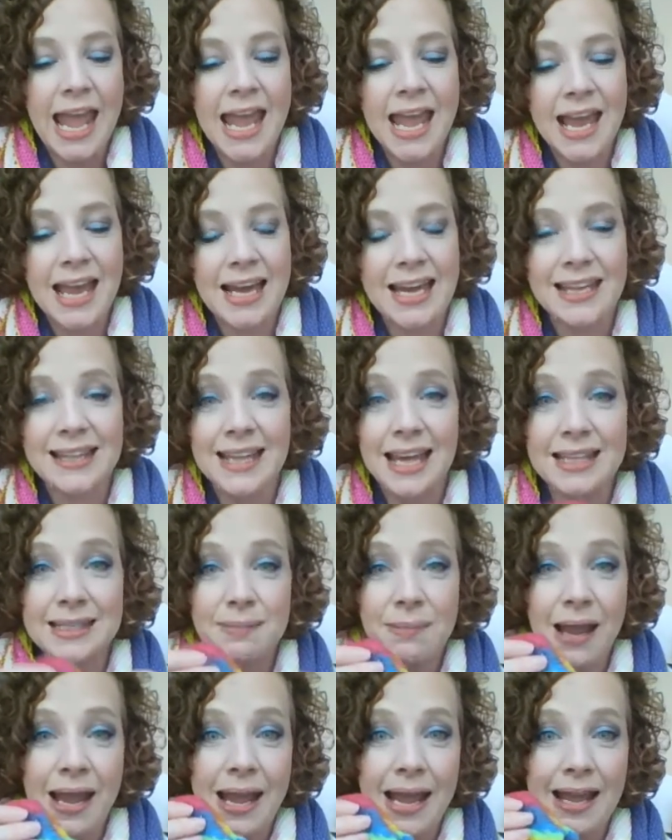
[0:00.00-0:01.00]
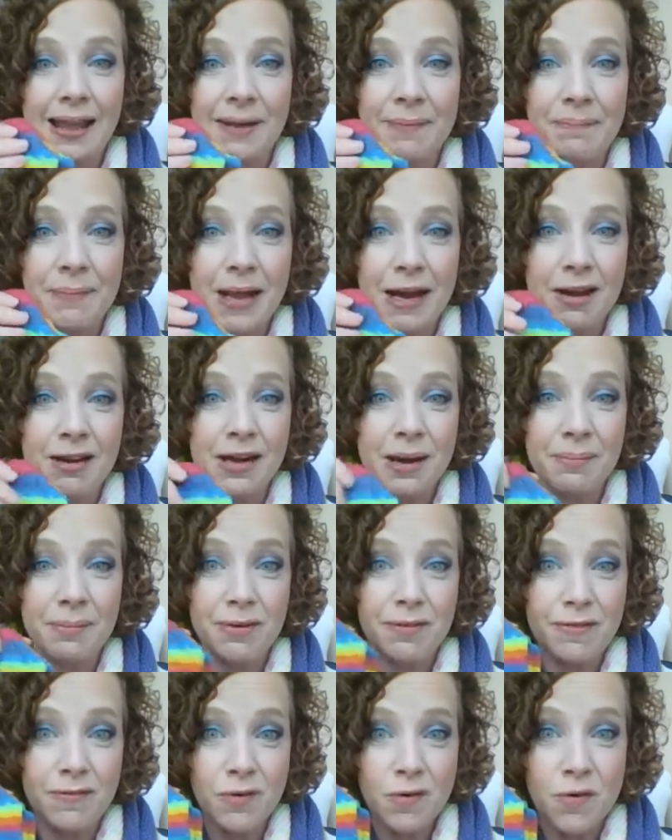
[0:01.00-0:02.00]
And that's my pair
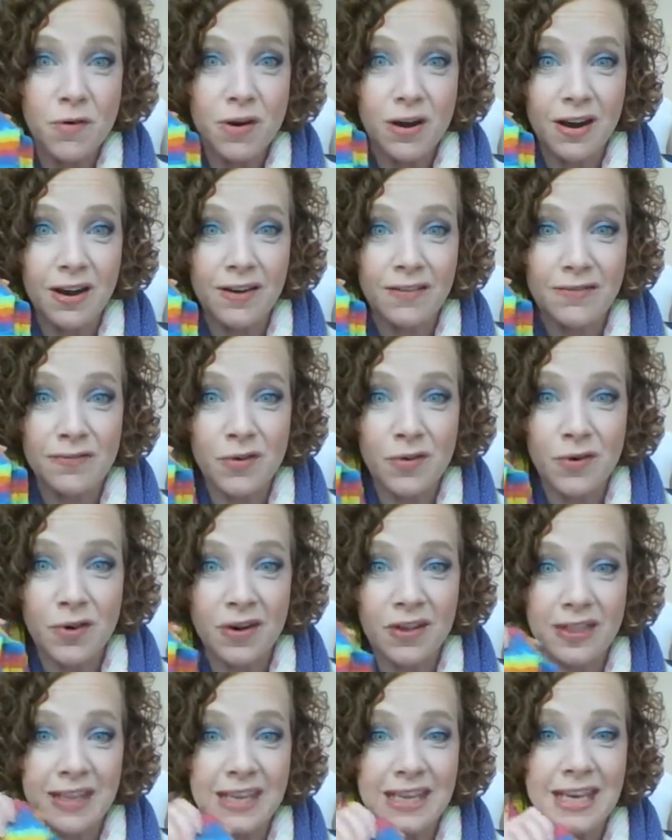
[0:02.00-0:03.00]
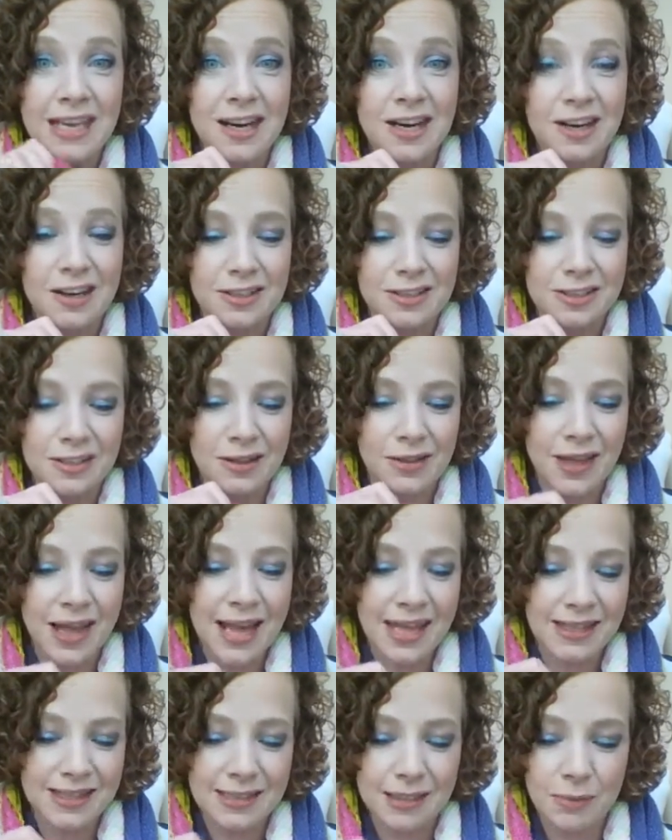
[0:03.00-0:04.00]
number 4 for the year, so
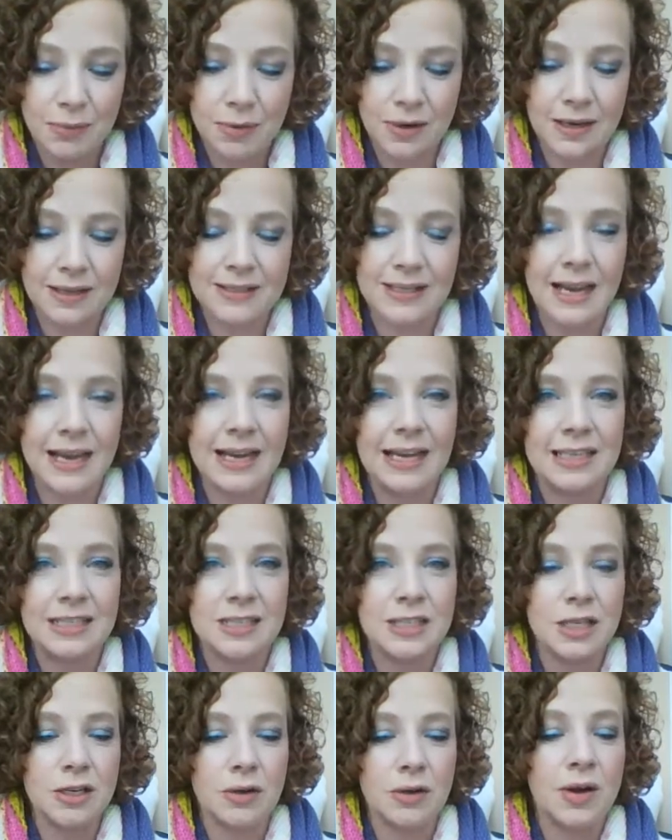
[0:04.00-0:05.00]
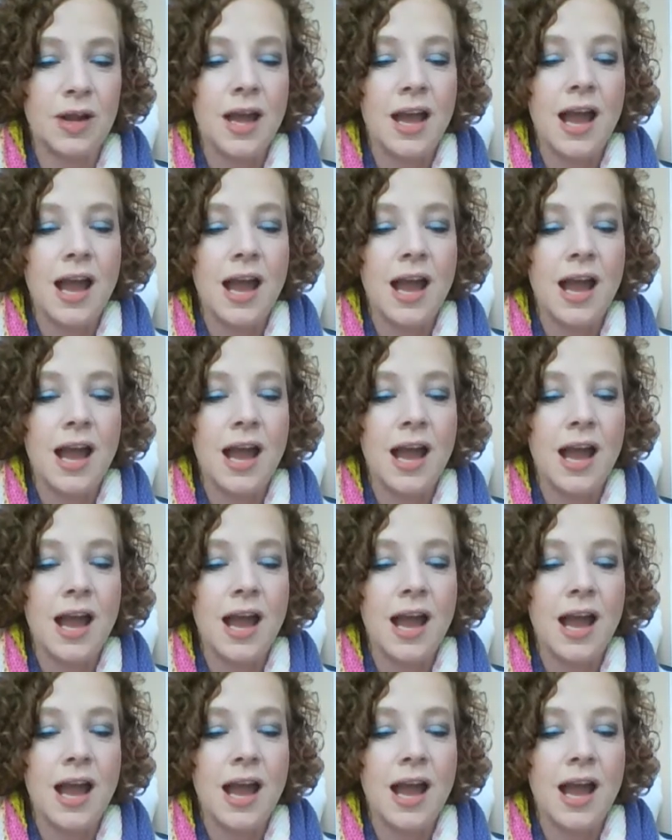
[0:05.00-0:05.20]
that's super exciting too.